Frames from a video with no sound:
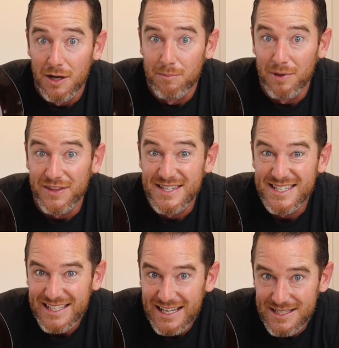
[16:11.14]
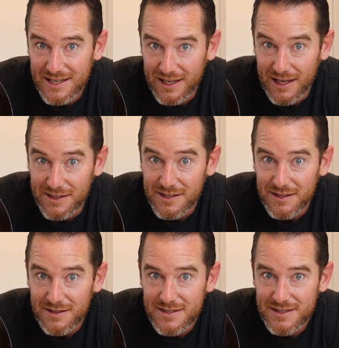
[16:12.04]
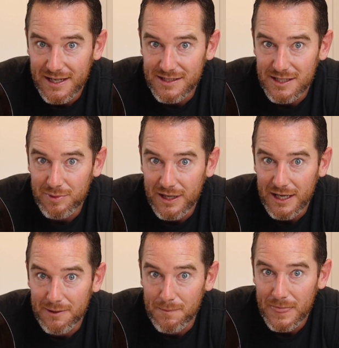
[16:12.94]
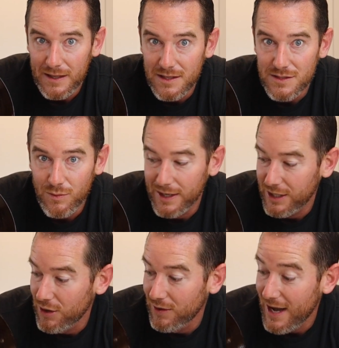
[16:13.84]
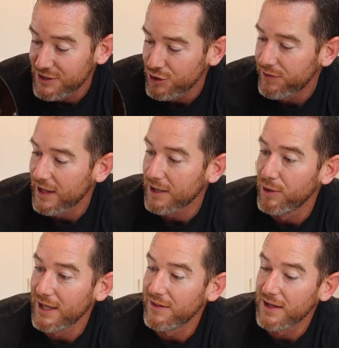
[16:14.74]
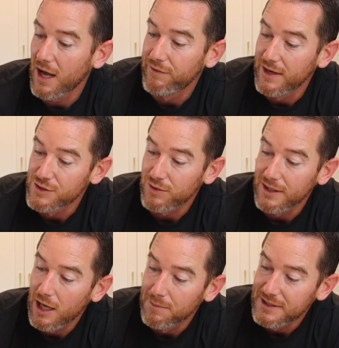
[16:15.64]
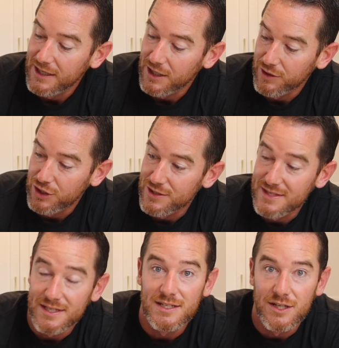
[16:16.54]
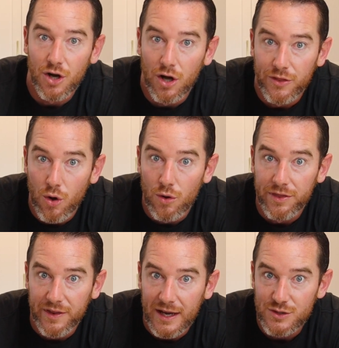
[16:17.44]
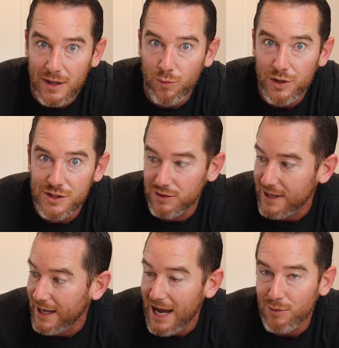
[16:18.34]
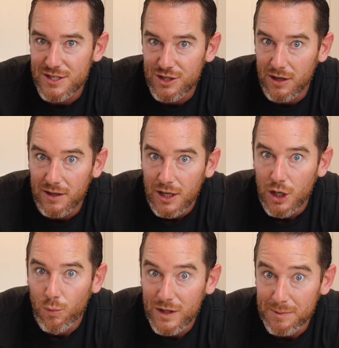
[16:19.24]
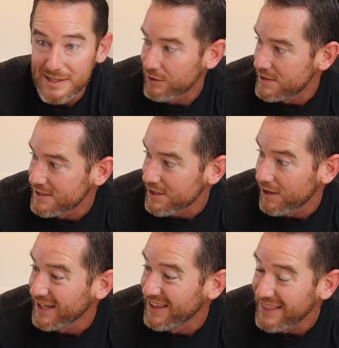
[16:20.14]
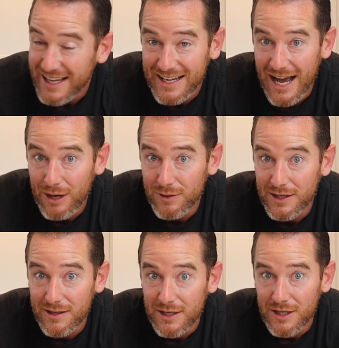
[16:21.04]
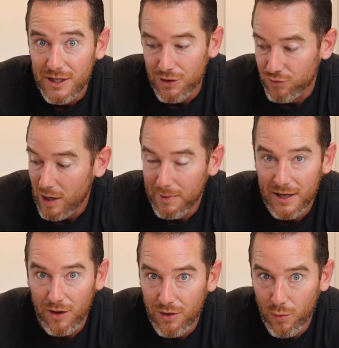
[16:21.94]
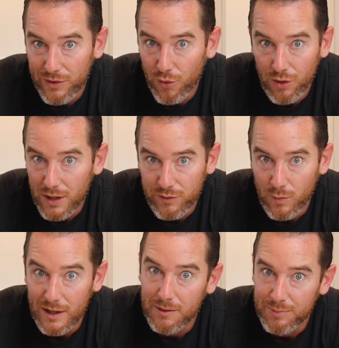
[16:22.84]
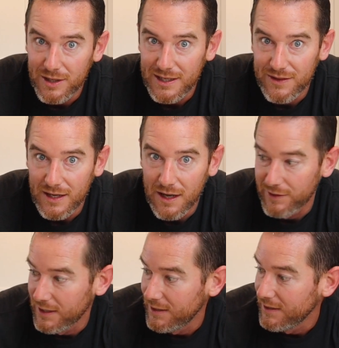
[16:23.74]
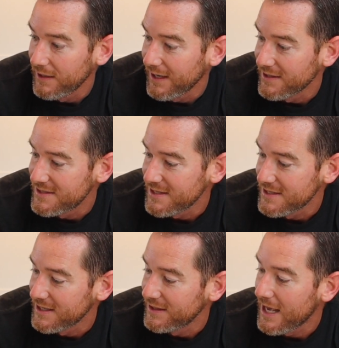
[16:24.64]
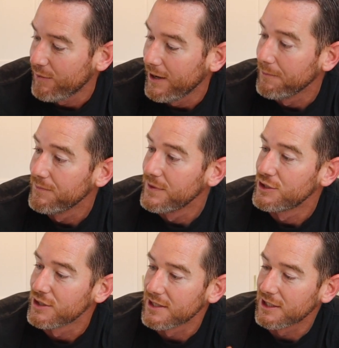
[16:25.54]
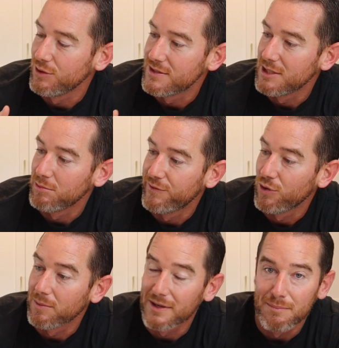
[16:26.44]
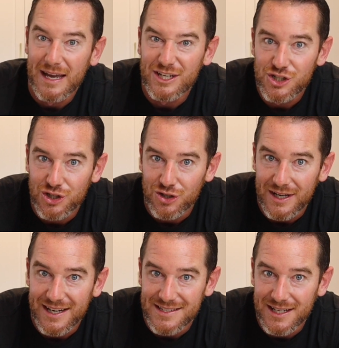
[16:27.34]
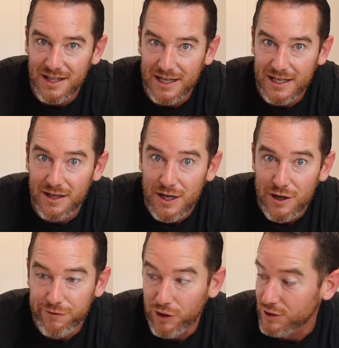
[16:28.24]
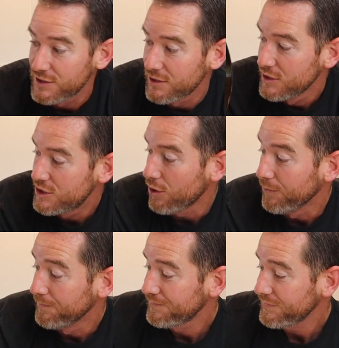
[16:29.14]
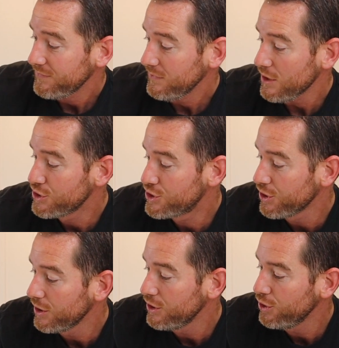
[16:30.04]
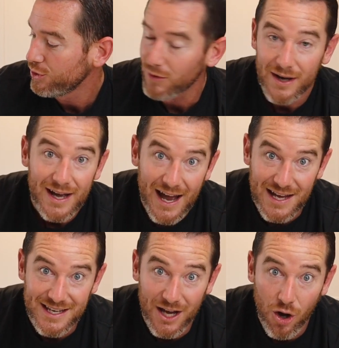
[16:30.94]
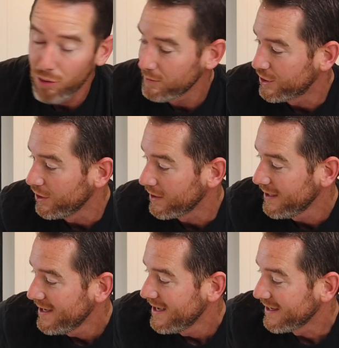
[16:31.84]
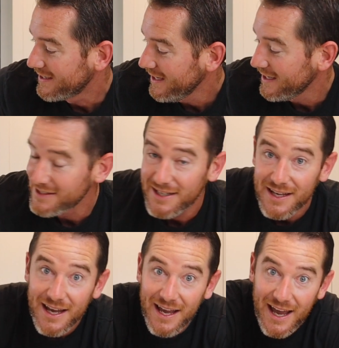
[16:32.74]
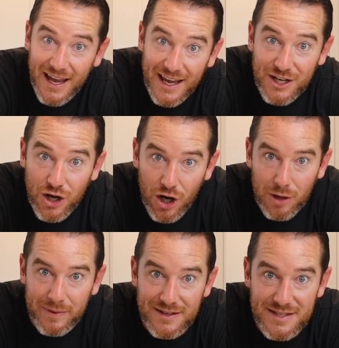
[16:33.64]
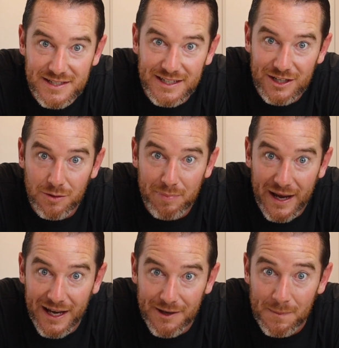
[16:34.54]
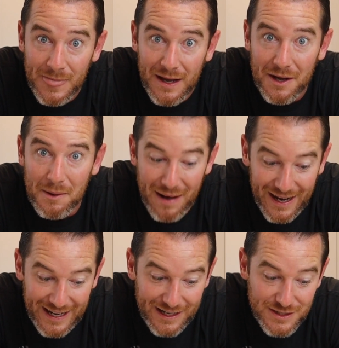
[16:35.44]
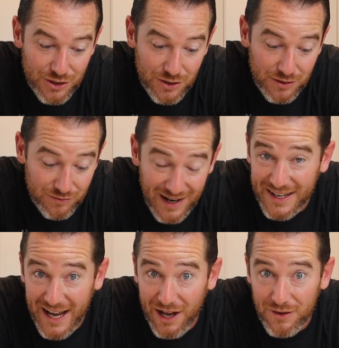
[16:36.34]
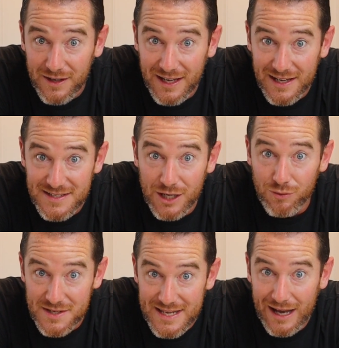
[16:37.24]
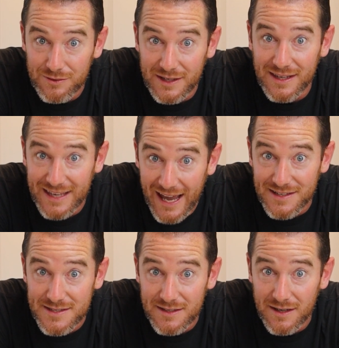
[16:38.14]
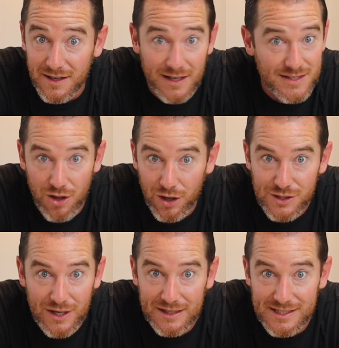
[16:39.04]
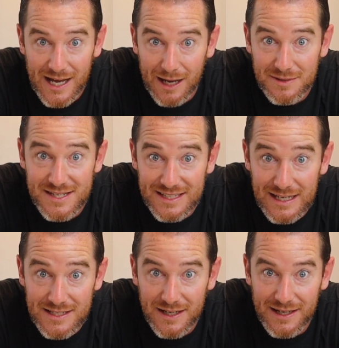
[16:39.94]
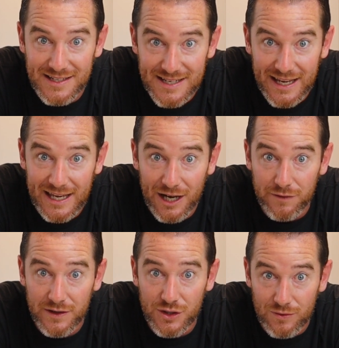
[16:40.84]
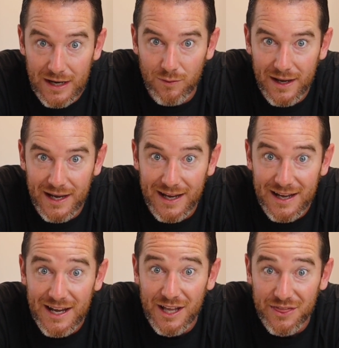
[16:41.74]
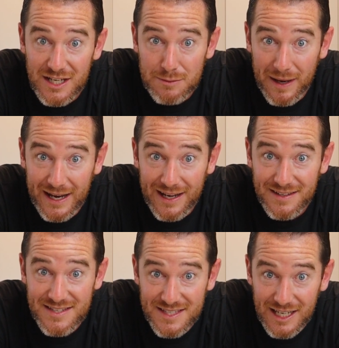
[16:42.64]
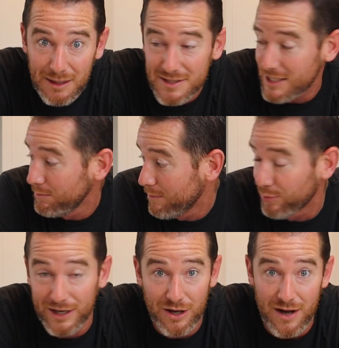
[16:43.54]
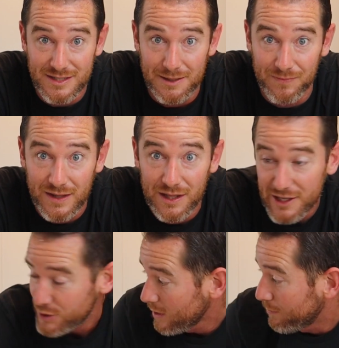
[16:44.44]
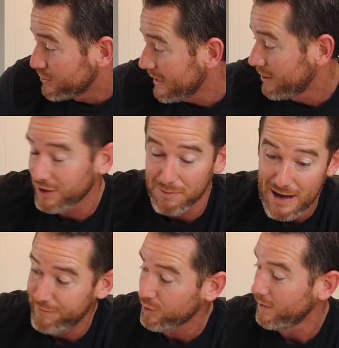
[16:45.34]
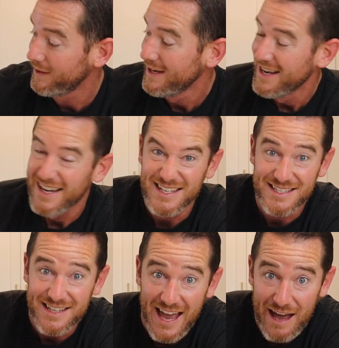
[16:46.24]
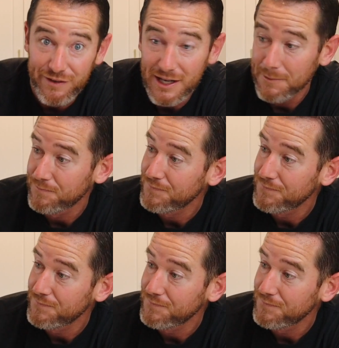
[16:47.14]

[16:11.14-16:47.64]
but the seasoning it, sticking to the plan is the way to go. I do think putting it in the oven has really helped get a good season on the whole thing, so I would do that. I would start with the potatoes and salt, and then I would rub it with oil everywhere, put it in the oven, and season it that way, just like you would see before, but make sure it is clean first. So, should you, as a home cook, get a carbon steel pan? My answer right now is a resounding yes. As long as you got the time to season it and take care of it the right way, this pan seems to be pretty awesome. This one in particular, the Matfer one, is heavy.